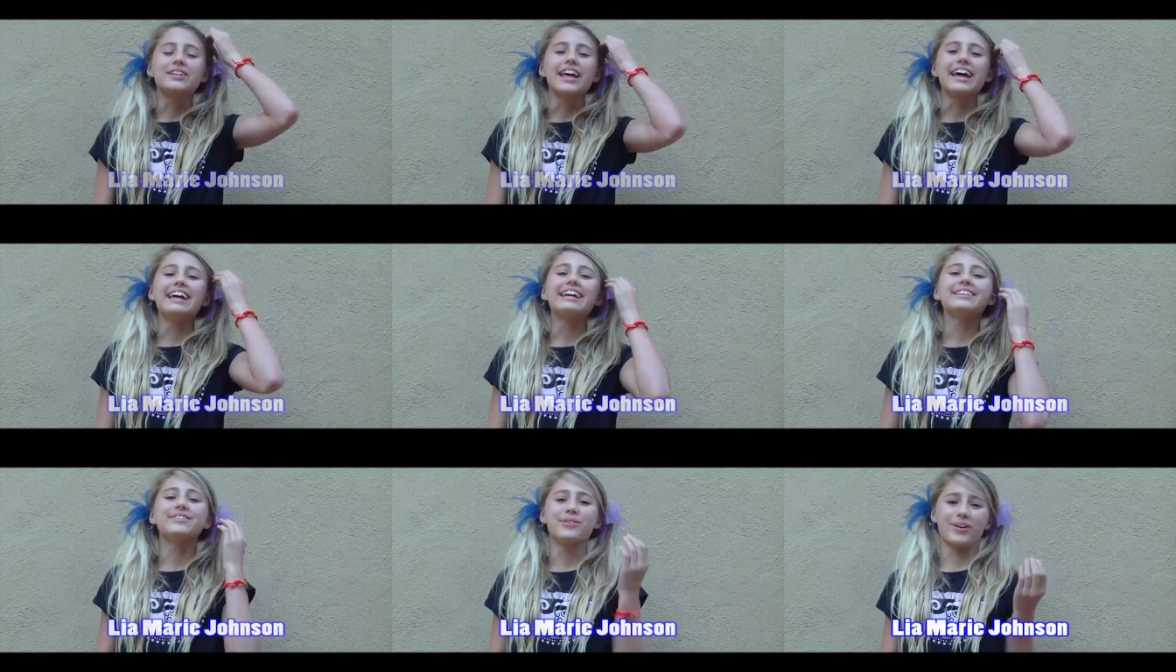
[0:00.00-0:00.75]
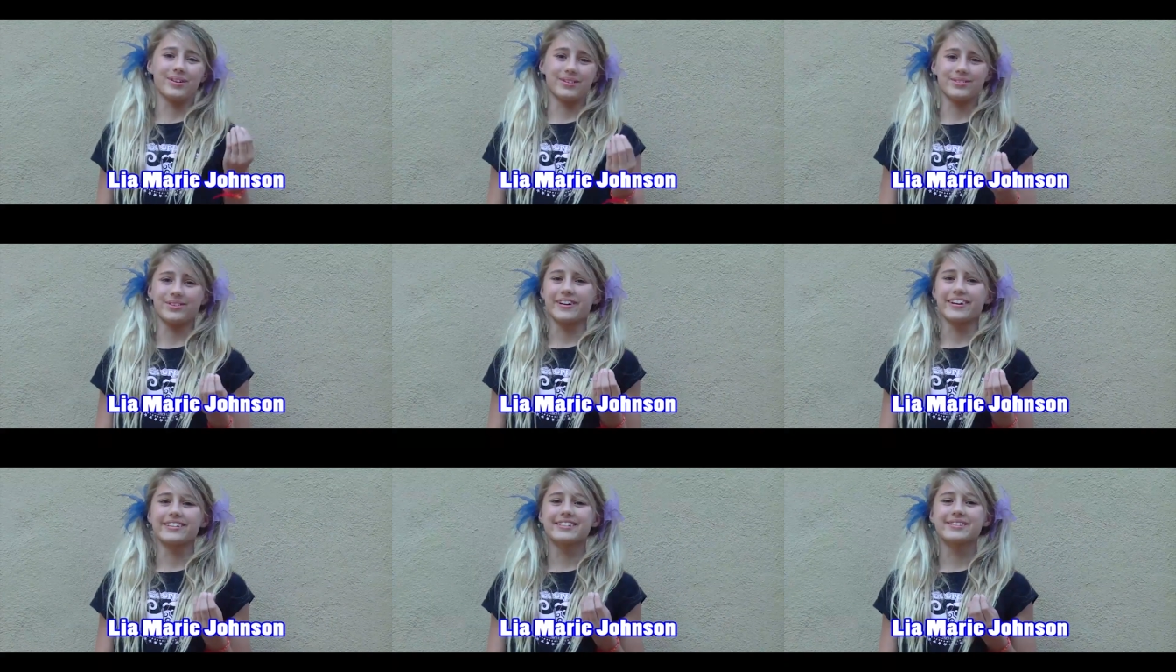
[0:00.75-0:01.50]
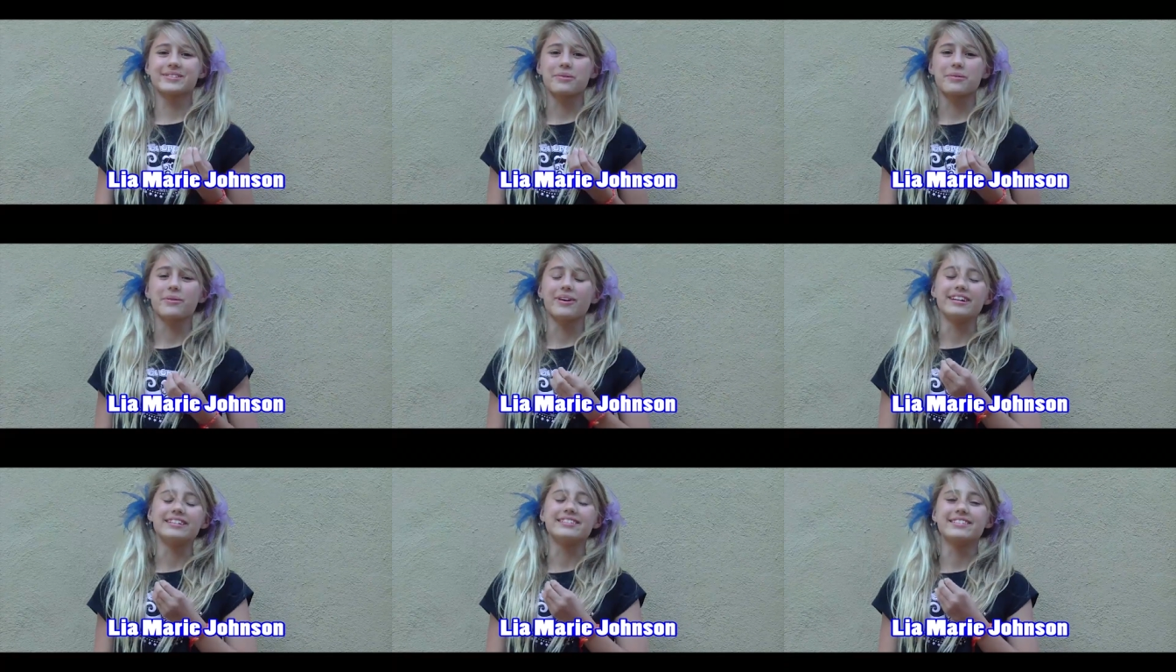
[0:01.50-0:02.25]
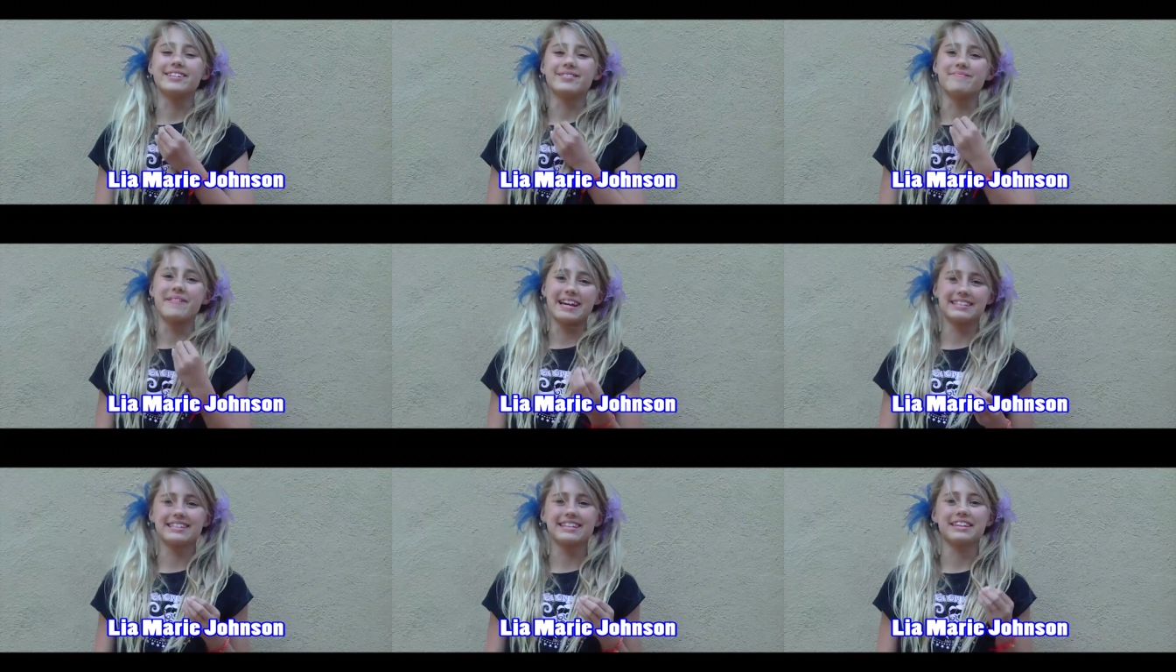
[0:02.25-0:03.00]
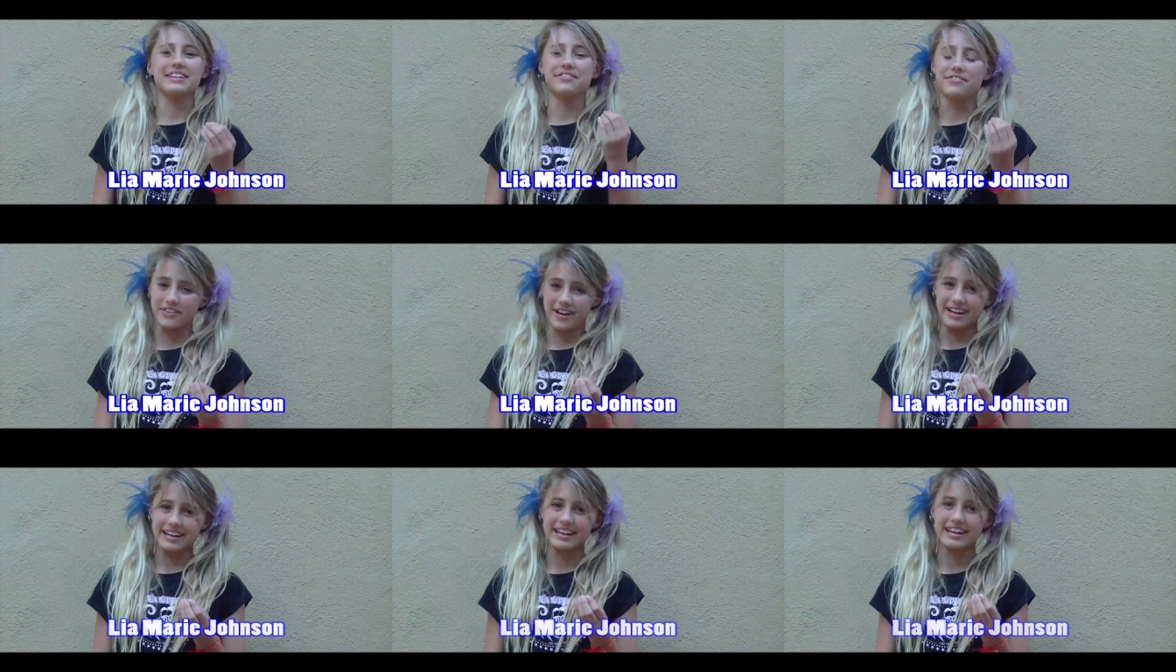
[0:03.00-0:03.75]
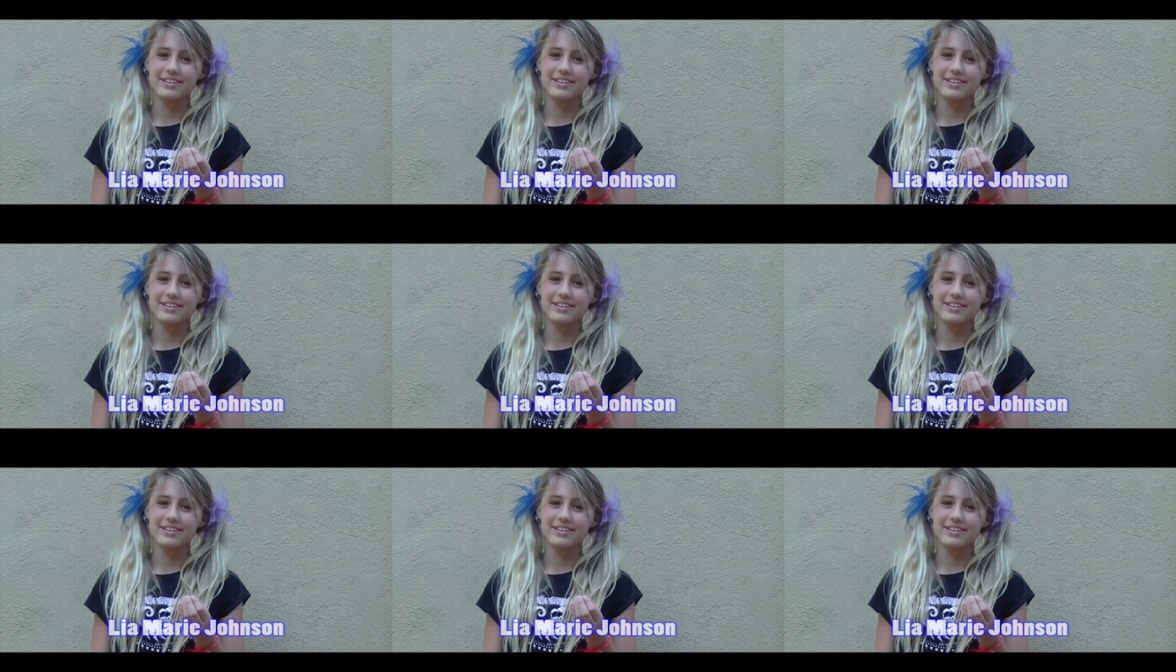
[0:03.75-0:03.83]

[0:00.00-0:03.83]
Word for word: Playing the roller doors was amazingly fun.